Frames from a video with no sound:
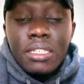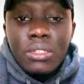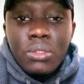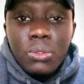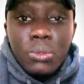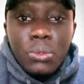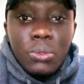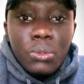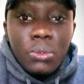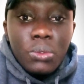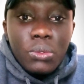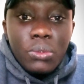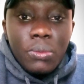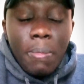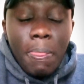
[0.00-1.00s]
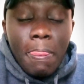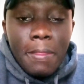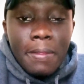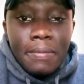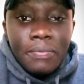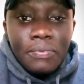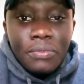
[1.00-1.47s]
to
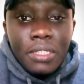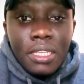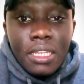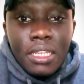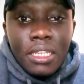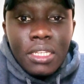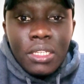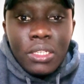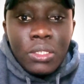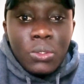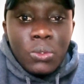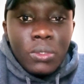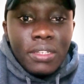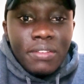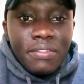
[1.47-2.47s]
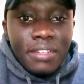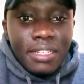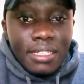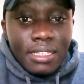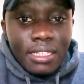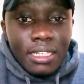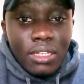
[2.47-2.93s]
invest